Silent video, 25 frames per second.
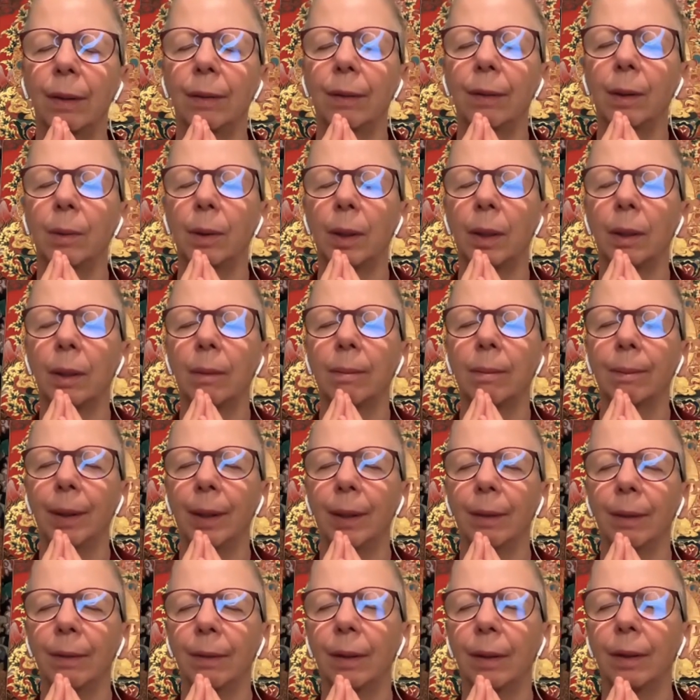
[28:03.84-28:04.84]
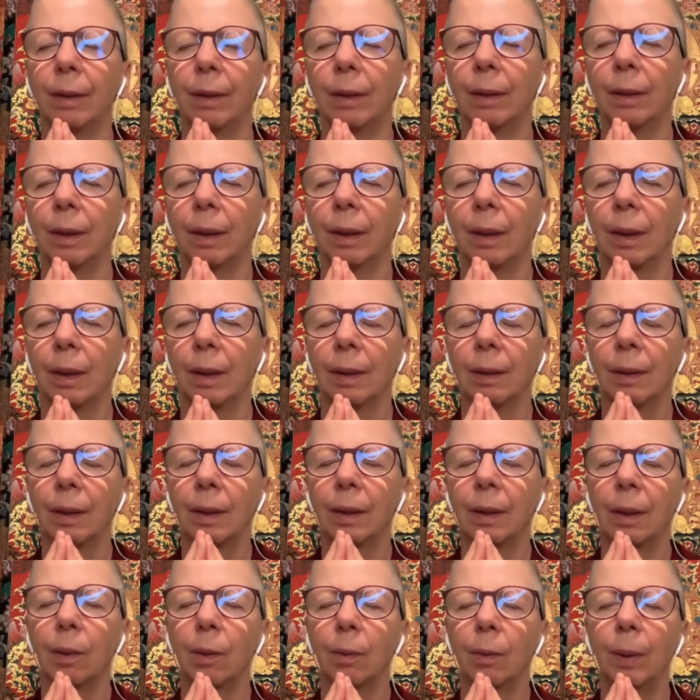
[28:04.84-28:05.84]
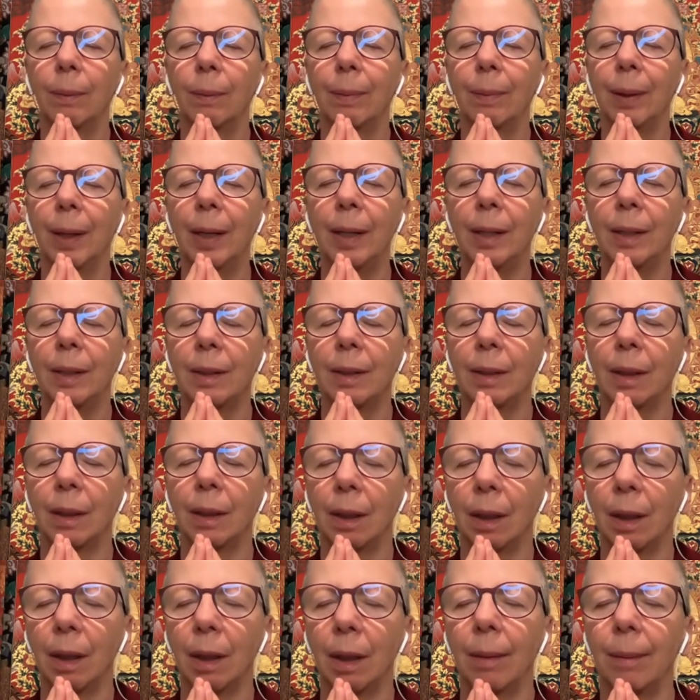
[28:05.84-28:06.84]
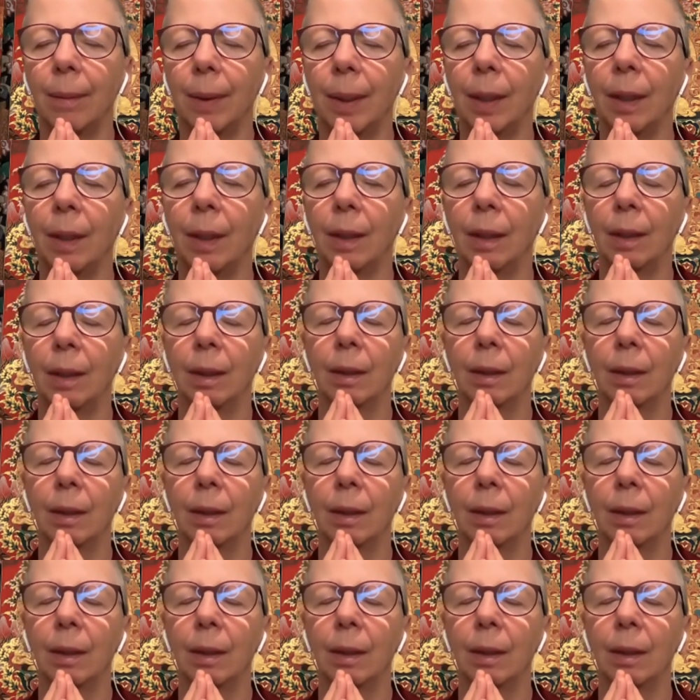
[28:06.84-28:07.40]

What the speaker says: everyone can benefit, that there will be peace and harmony.